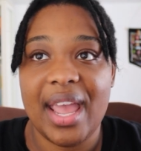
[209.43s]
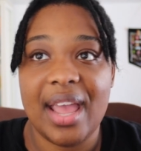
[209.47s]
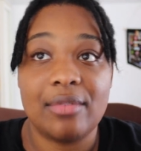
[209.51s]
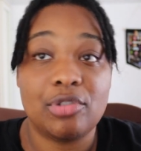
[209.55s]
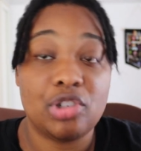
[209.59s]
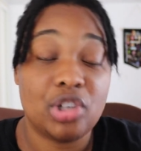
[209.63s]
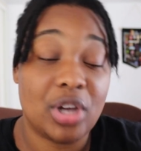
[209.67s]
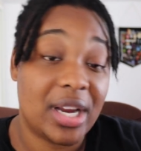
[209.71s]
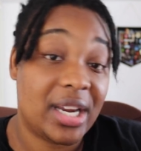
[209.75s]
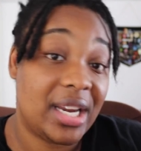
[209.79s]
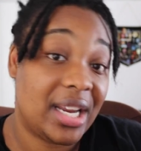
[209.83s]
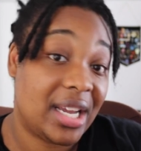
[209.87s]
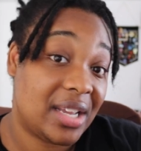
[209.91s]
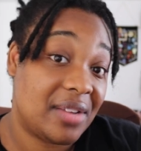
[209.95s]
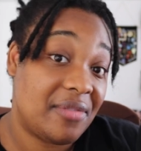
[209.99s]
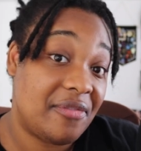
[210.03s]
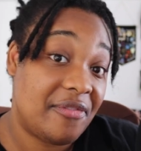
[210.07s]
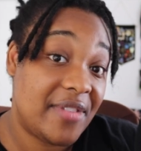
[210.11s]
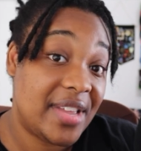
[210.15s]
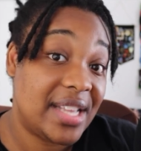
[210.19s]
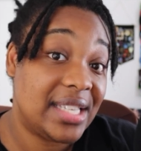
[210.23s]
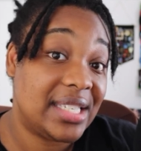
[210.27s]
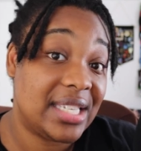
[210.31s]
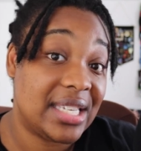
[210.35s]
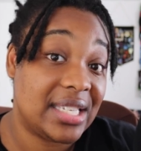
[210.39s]
of trying to
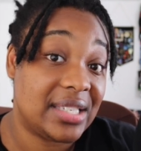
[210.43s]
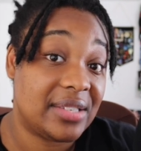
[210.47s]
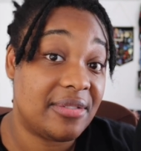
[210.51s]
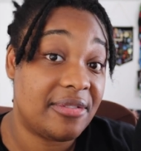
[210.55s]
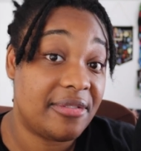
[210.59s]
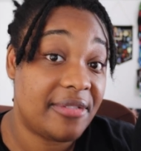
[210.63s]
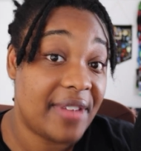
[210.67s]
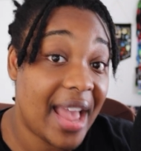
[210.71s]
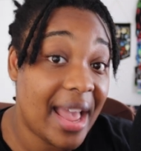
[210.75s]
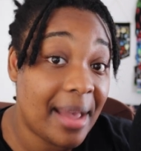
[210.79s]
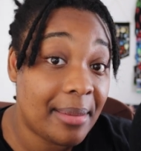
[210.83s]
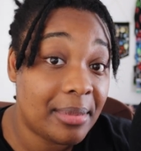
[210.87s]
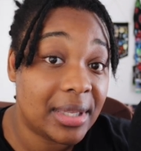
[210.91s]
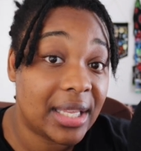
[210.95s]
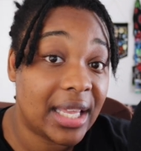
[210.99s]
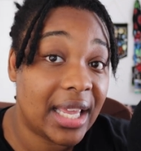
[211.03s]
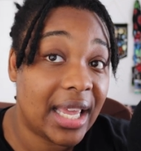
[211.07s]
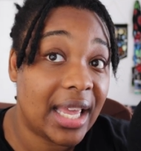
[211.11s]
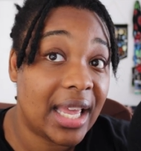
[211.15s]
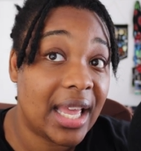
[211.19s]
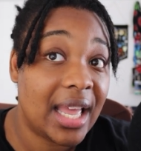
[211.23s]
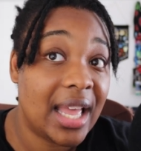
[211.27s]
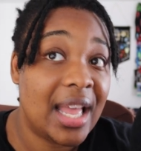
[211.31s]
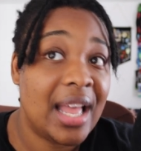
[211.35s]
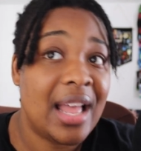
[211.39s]
convince his
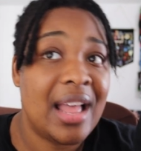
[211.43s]
family